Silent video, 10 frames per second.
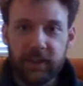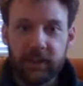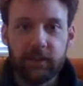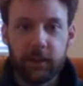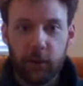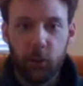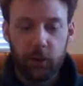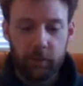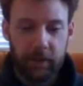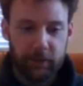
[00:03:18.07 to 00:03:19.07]
in the no
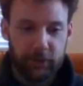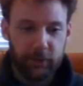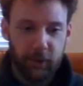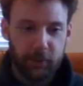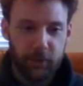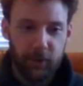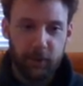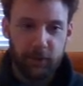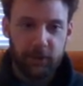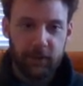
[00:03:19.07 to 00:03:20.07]
limit
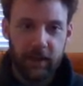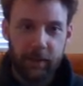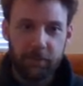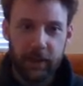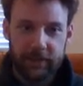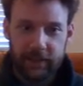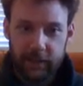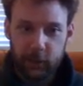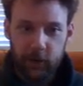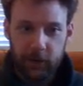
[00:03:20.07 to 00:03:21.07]
solvers, like
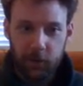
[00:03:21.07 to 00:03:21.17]
tinkering